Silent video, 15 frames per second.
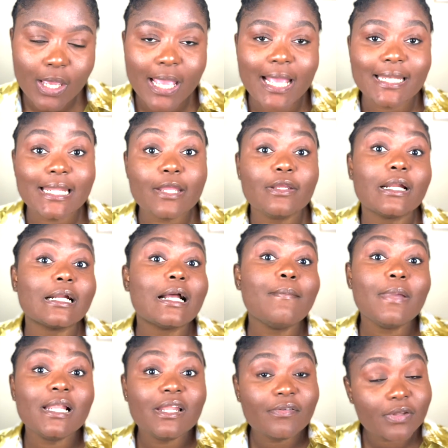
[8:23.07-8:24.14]
then you can come
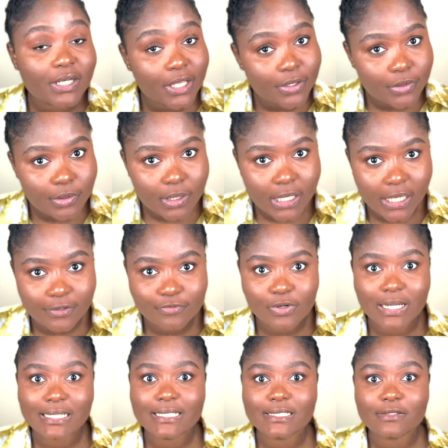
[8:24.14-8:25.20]
and live in the UK for at
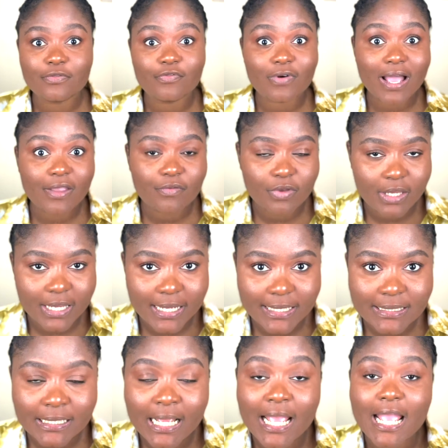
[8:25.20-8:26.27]
least 5 years
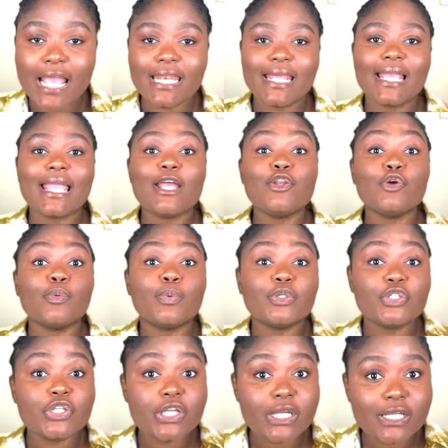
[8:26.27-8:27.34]
and then get the
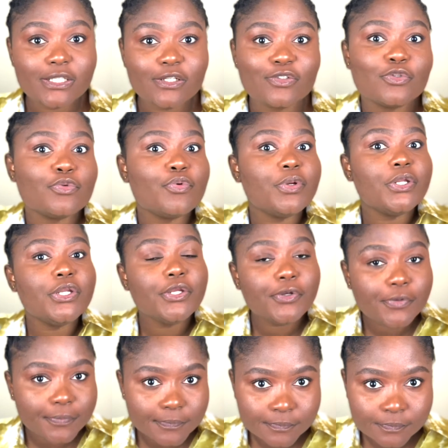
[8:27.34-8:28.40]
opportunity to renew